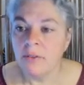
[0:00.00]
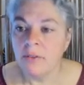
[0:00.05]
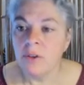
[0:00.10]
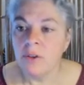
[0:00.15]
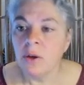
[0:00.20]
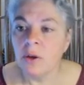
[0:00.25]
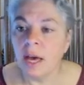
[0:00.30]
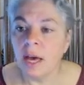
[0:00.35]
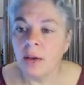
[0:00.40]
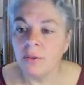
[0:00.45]
If
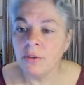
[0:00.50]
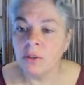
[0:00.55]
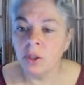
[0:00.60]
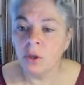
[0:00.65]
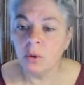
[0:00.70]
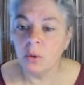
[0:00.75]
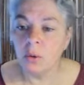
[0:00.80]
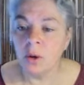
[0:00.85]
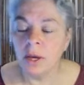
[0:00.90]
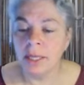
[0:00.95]
you
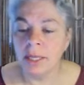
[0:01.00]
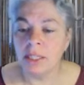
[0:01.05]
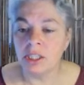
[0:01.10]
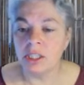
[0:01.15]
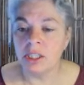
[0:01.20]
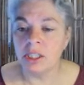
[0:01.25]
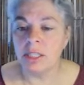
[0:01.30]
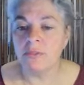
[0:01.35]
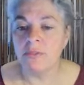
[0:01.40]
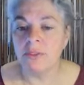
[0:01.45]
haven't quite
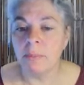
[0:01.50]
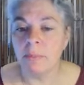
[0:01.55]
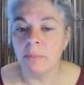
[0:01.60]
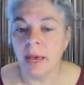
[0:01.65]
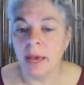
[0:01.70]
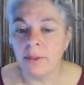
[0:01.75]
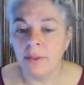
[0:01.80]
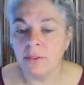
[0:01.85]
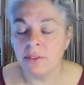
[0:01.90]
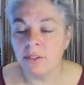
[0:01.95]
achieved the
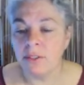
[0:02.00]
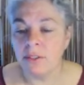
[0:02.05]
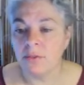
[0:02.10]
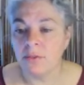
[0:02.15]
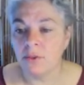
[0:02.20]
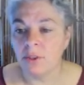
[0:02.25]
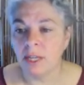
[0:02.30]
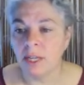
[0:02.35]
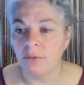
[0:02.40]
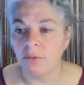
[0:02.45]

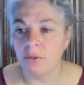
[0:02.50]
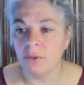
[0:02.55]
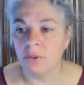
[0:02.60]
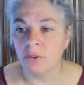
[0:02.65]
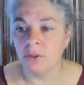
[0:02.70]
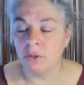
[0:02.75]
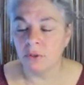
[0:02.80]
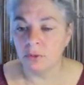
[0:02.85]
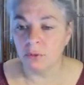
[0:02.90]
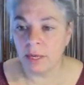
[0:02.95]
maths for
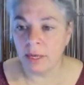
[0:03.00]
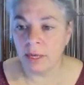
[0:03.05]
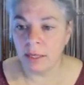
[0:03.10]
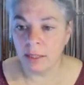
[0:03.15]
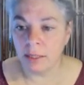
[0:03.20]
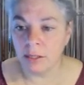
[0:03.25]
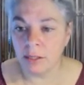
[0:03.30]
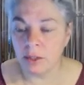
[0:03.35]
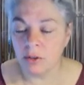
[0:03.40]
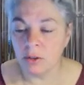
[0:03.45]
level
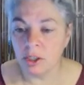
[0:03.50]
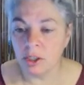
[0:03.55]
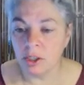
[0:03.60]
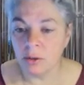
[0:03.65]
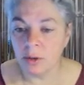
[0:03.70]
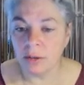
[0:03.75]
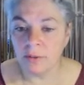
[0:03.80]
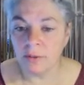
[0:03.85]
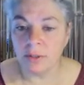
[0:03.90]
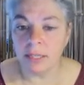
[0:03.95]
three, as long
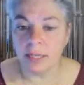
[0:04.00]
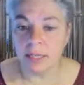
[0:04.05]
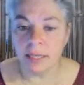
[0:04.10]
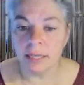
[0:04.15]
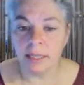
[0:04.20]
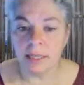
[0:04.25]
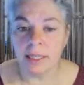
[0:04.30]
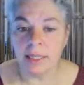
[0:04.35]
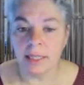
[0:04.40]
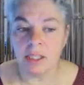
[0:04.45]
as you have the
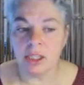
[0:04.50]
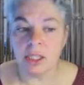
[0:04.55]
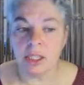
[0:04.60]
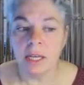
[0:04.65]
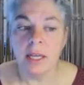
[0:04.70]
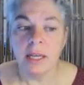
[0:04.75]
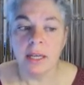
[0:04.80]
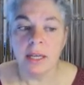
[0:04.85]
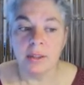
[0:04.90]
English,